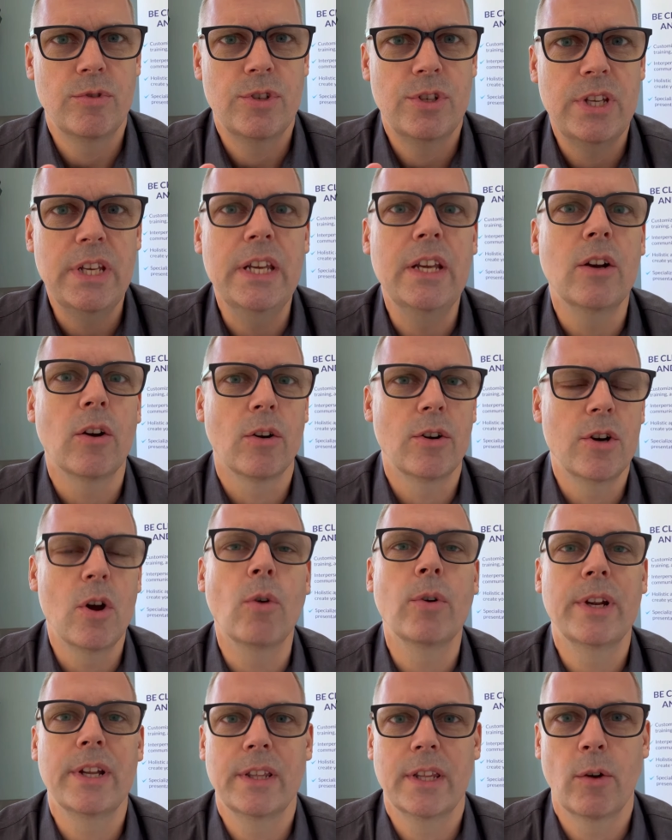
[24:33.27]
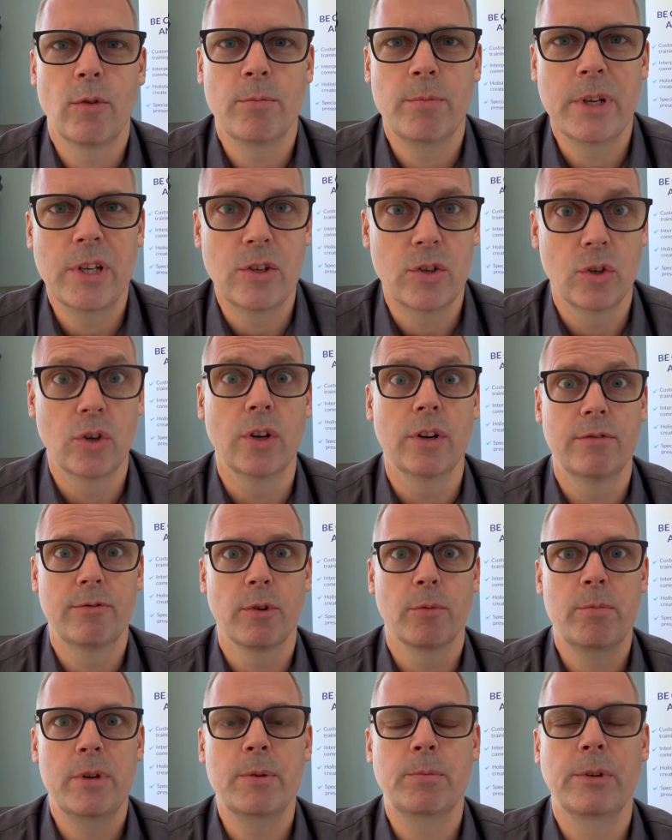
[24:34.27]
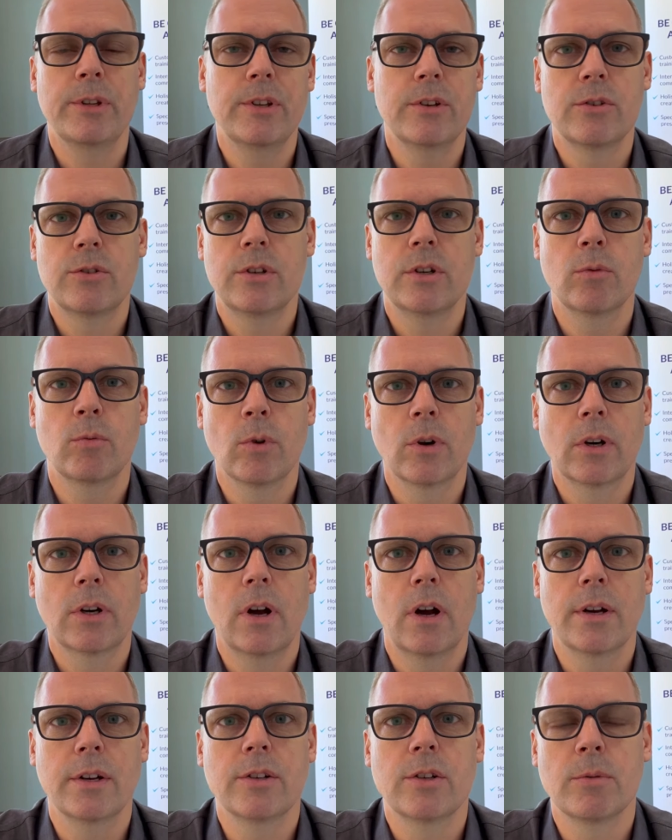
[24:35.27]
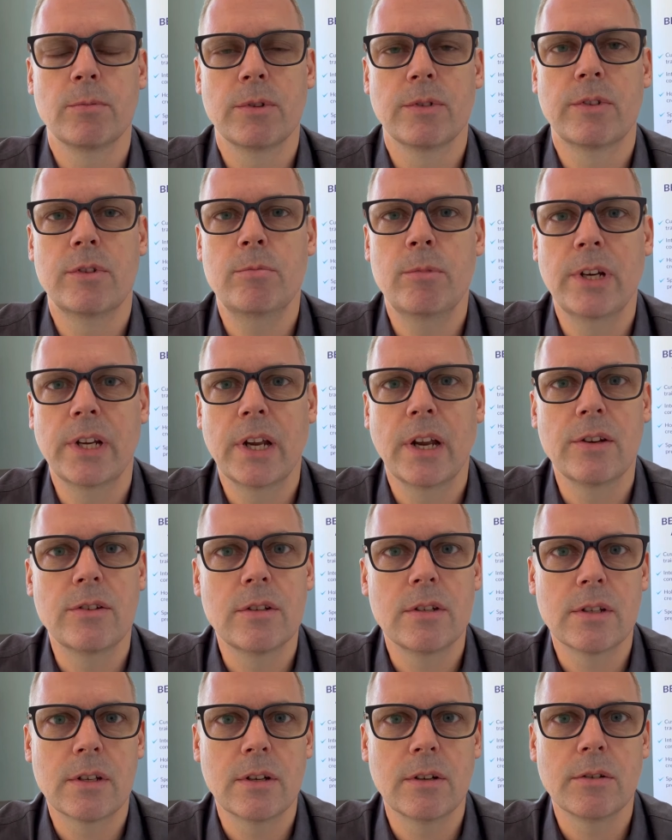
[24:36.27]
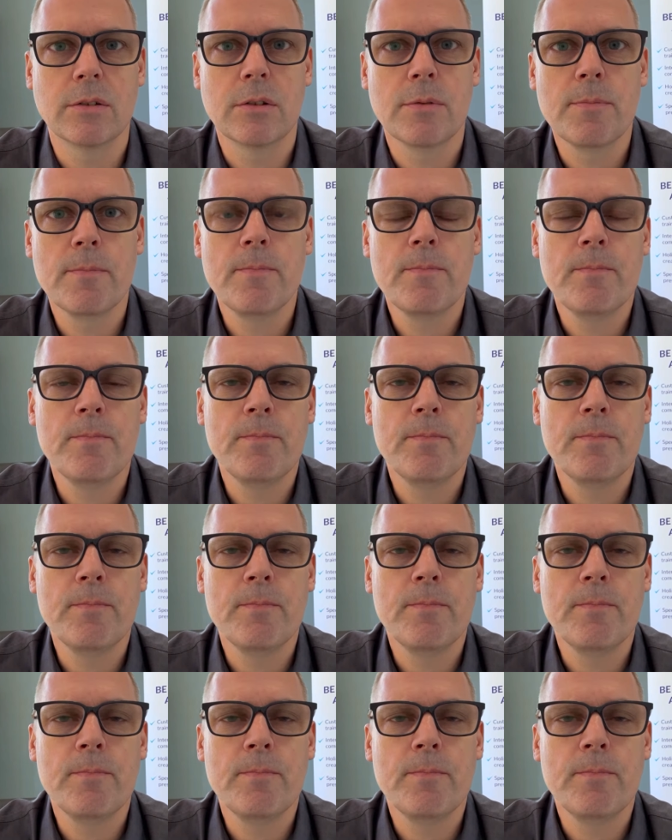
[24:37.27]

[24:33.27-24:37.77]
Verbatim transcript: seeing or noting that would be good for people in the industry to work on in terms of communication skills